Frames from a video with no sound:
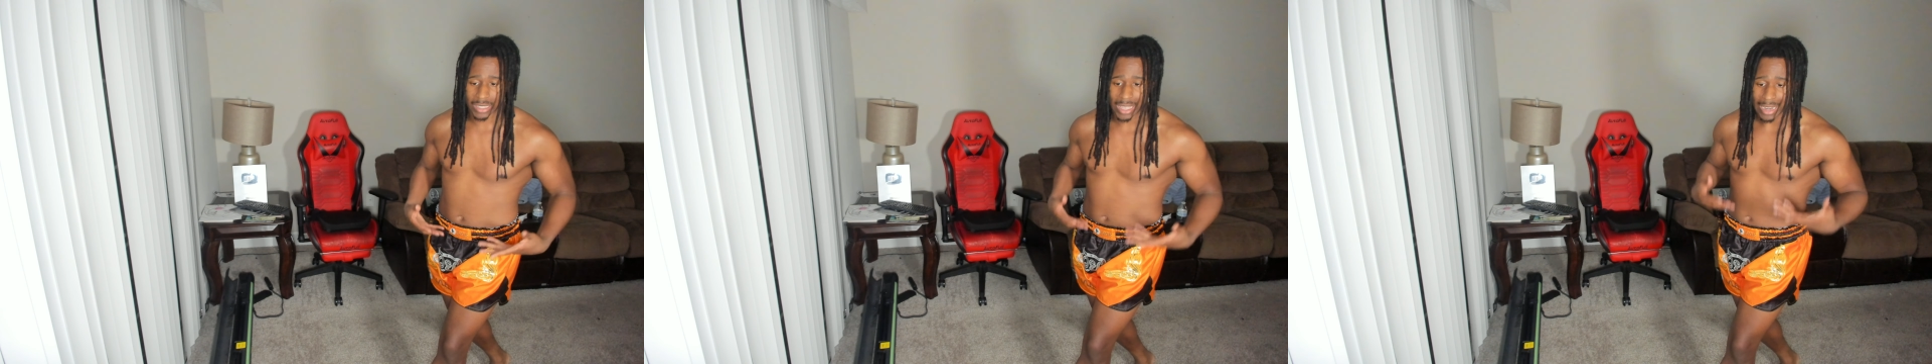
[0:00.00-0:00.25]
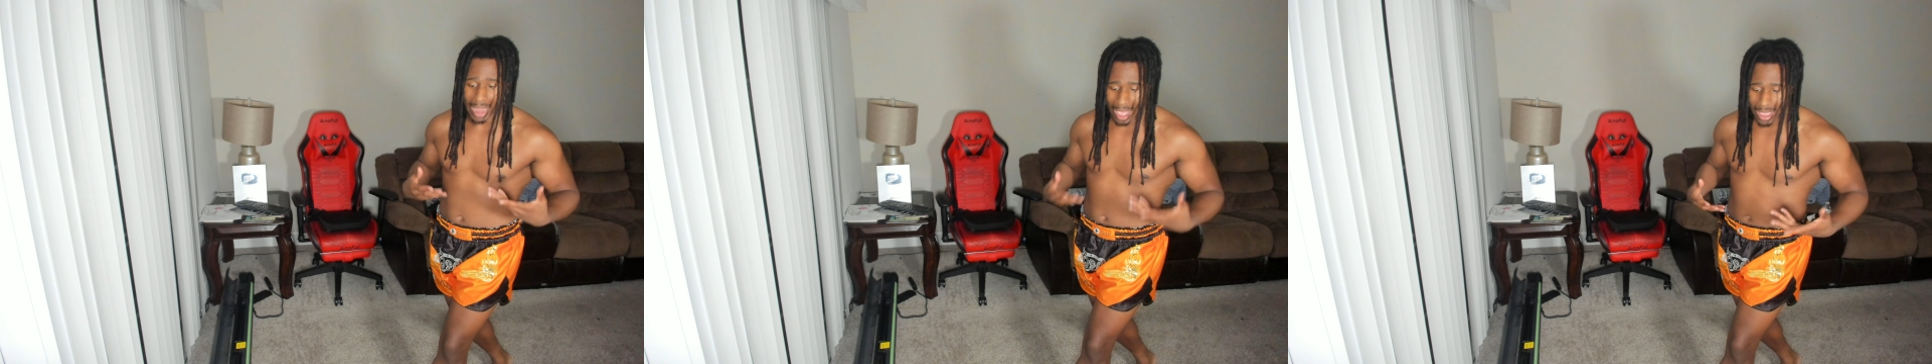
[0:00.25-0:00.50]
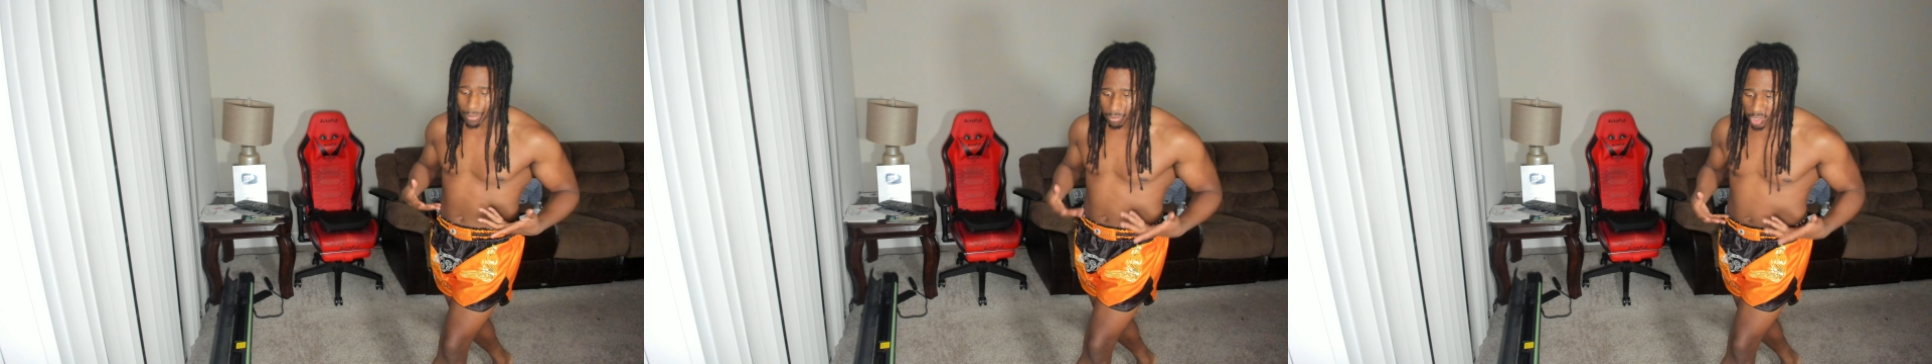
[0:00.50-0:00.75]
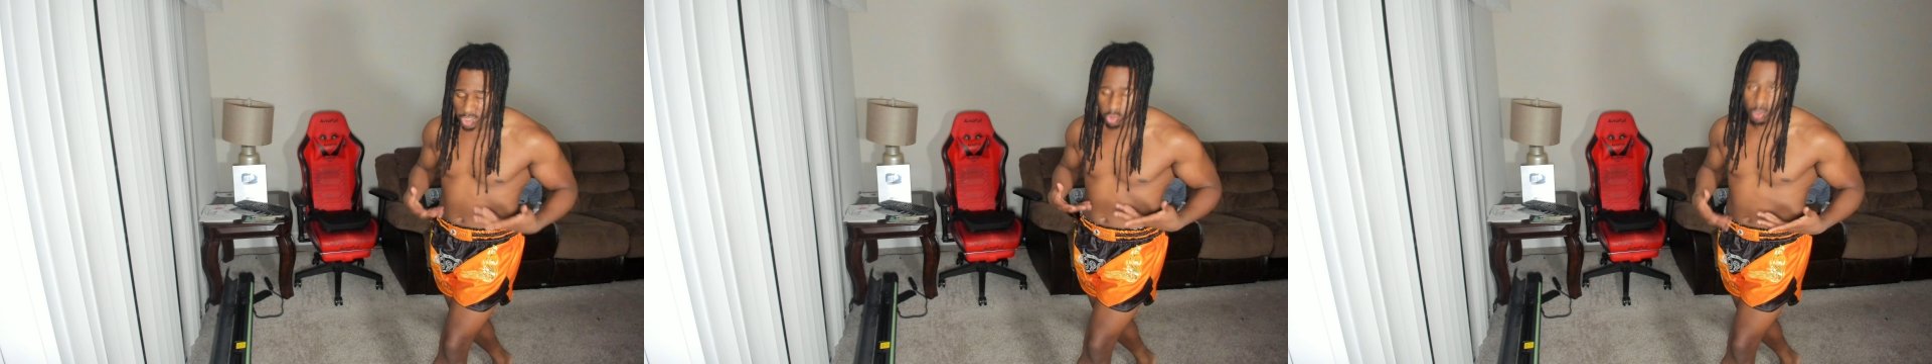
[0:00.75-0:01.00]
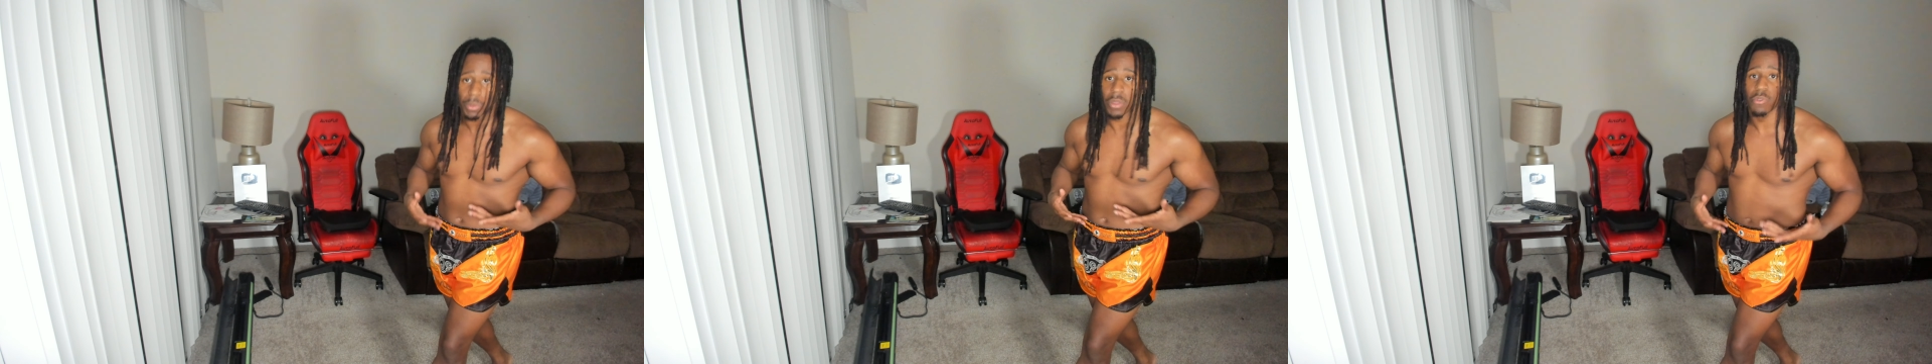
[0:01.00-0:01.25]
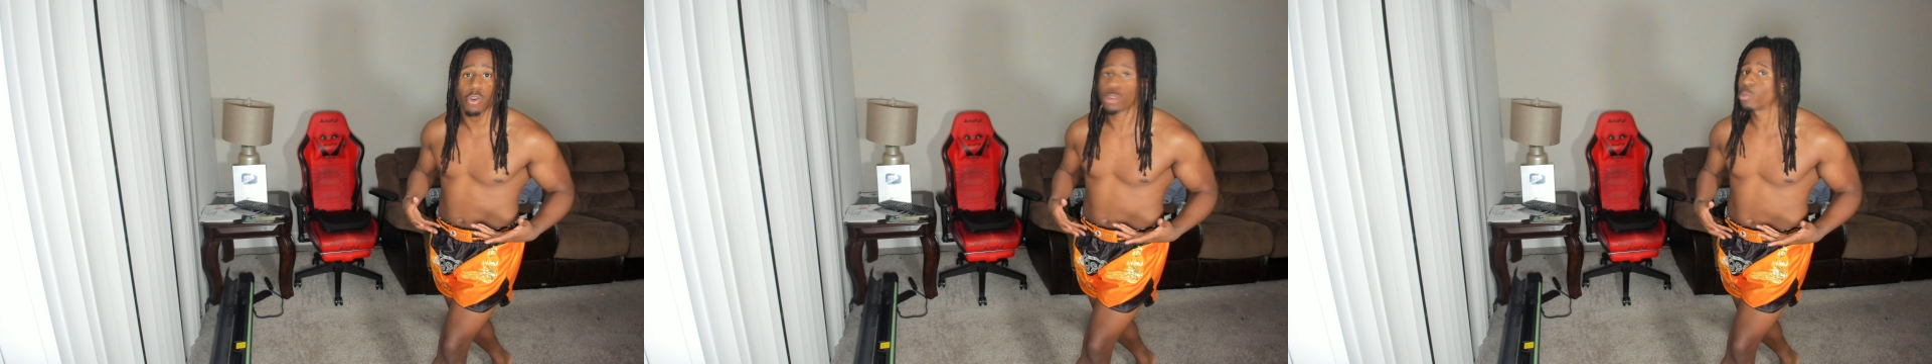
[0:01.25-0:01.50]
and I am extremely
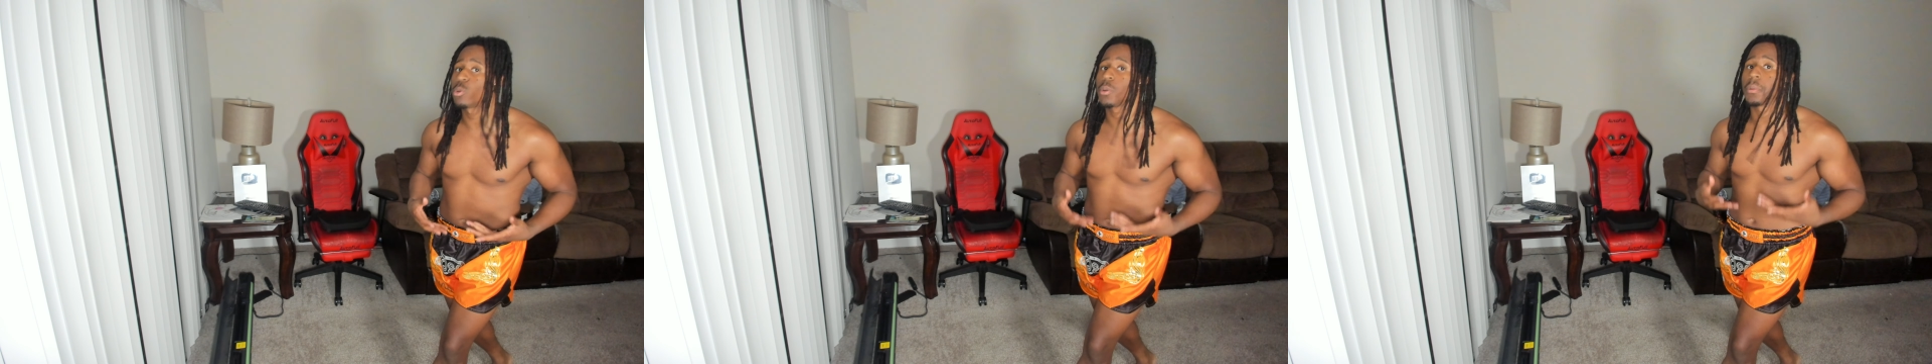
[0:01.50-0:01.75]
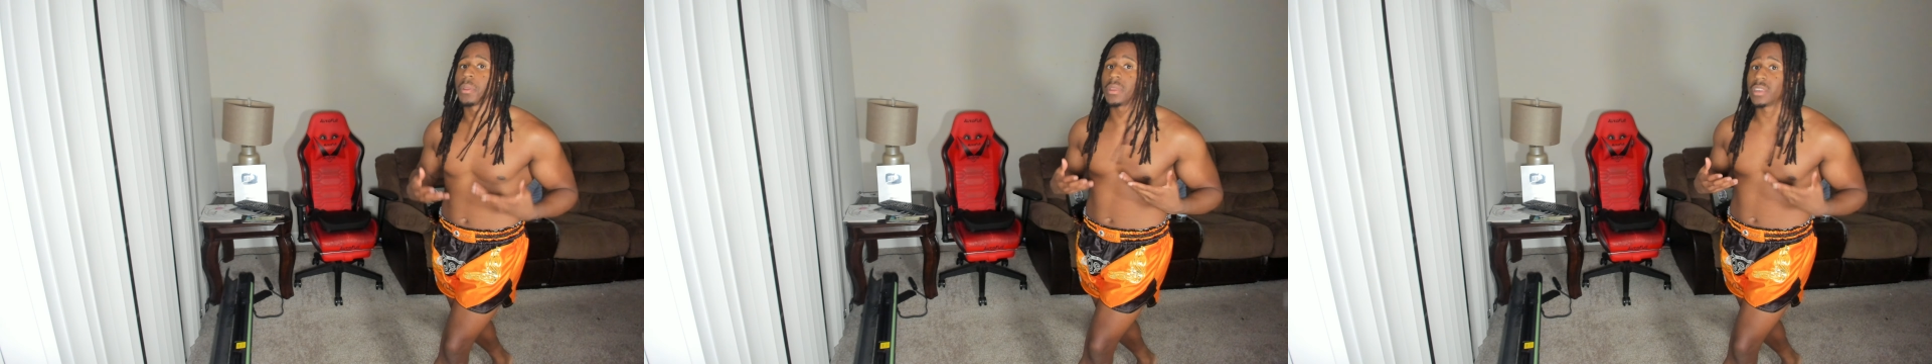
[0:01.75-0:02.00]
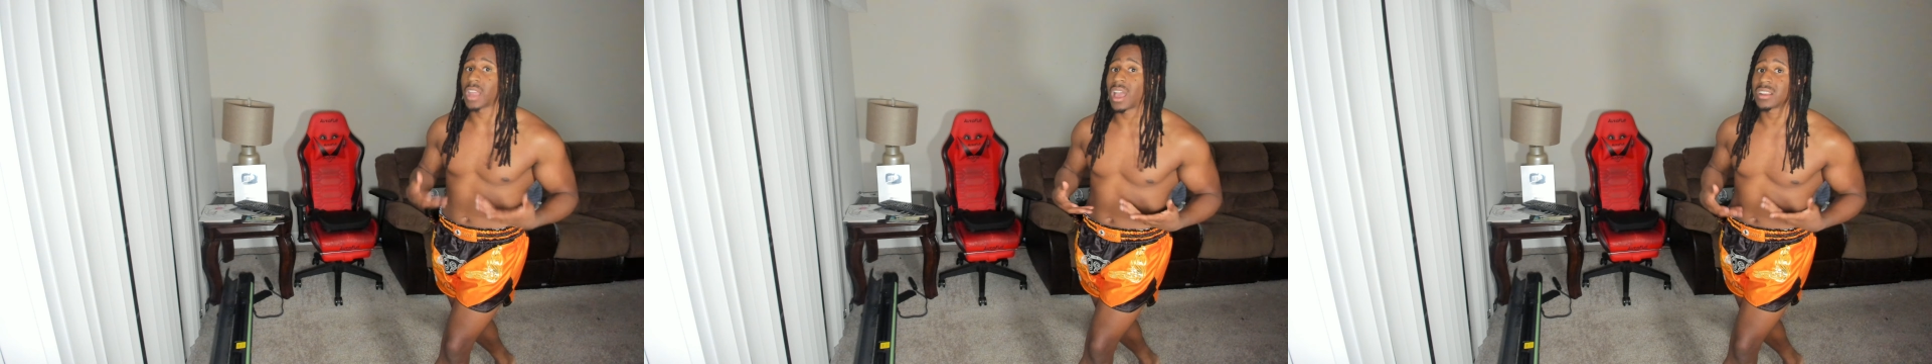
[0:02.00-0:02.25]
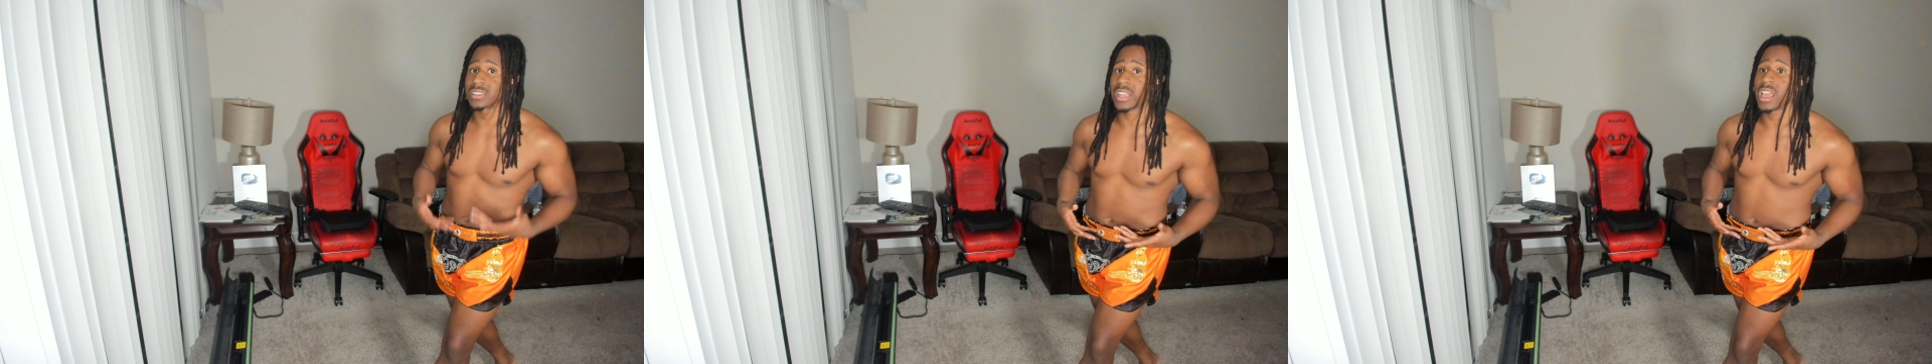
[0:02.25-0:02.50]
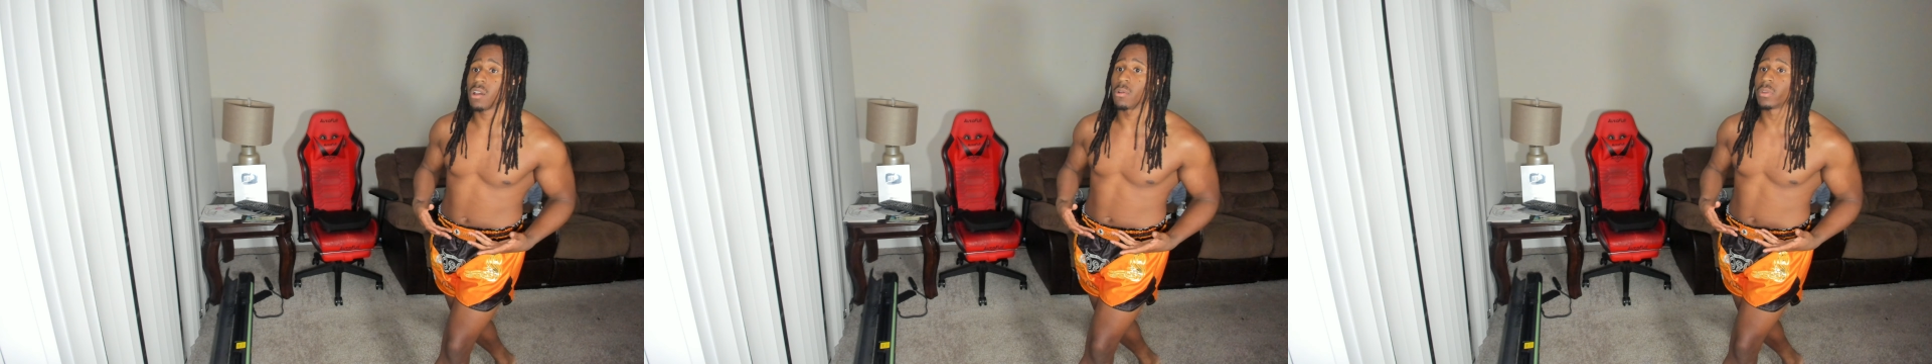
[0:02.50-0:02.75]
vulnerable to being knocked down.